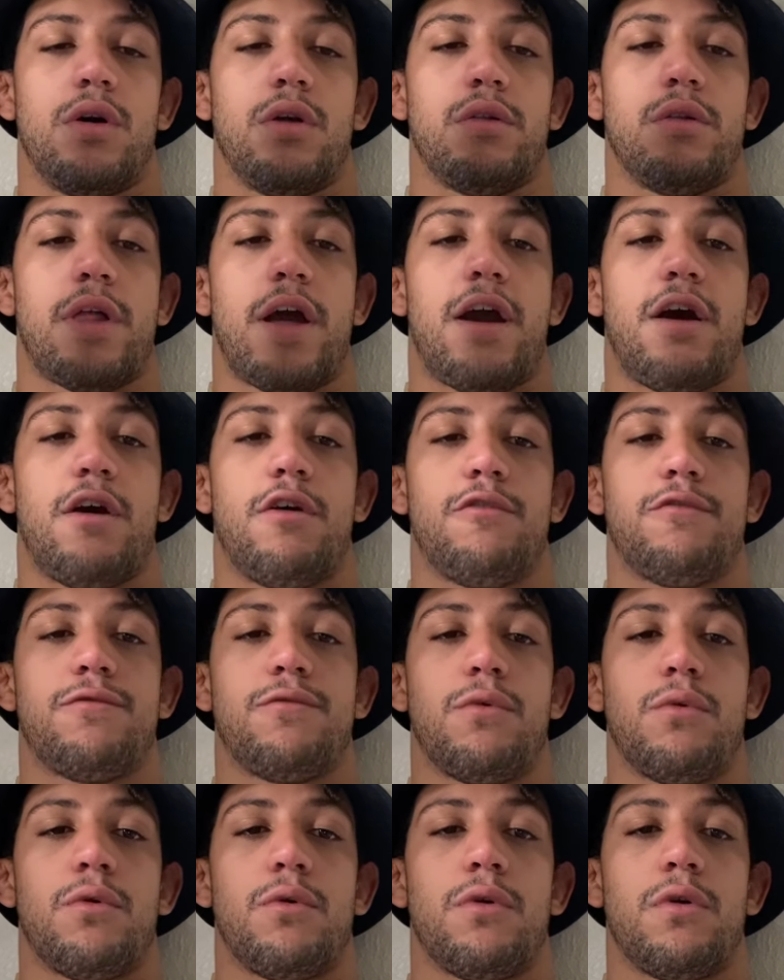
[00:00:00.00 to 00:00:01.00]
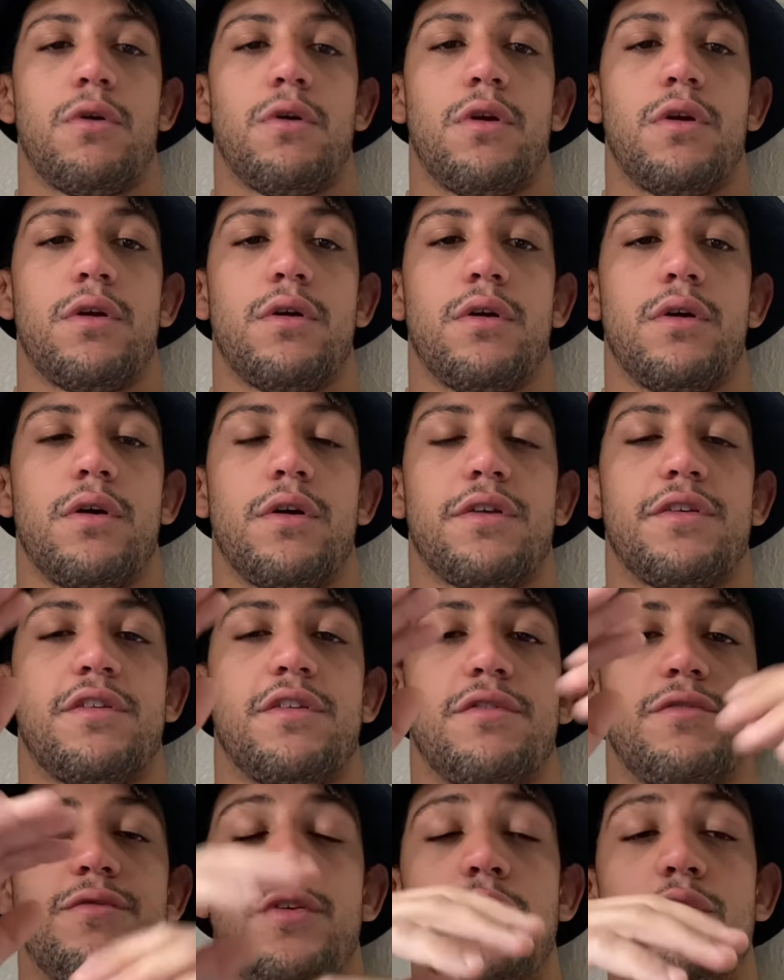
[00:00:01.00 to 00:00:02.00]
allow for a
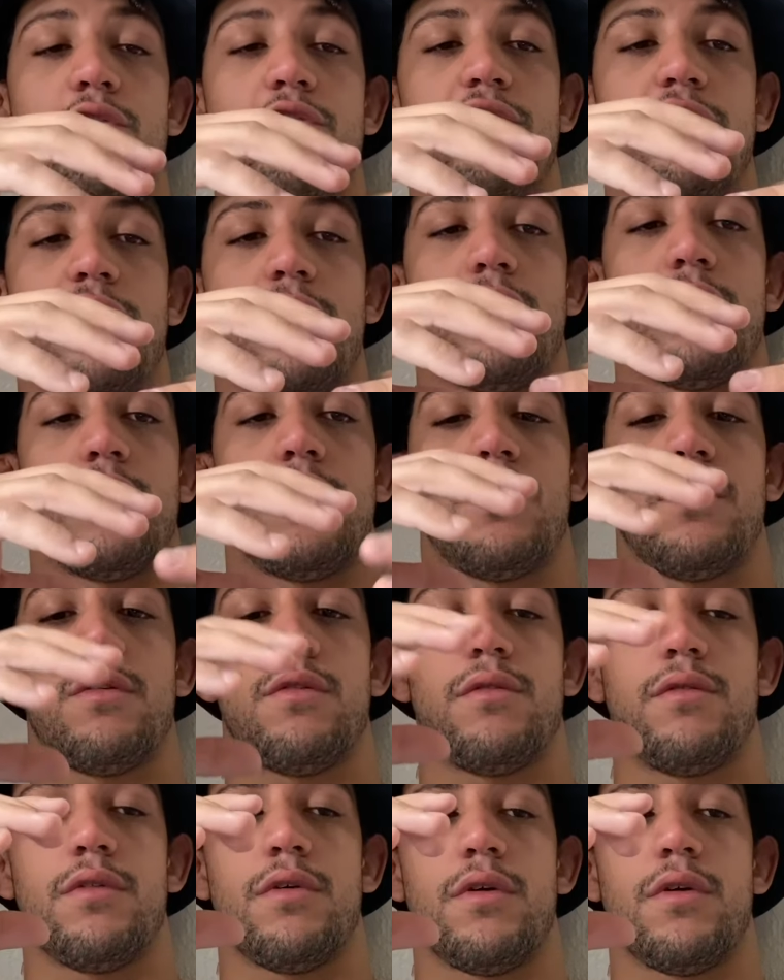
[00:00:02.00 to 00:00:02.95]
diffusion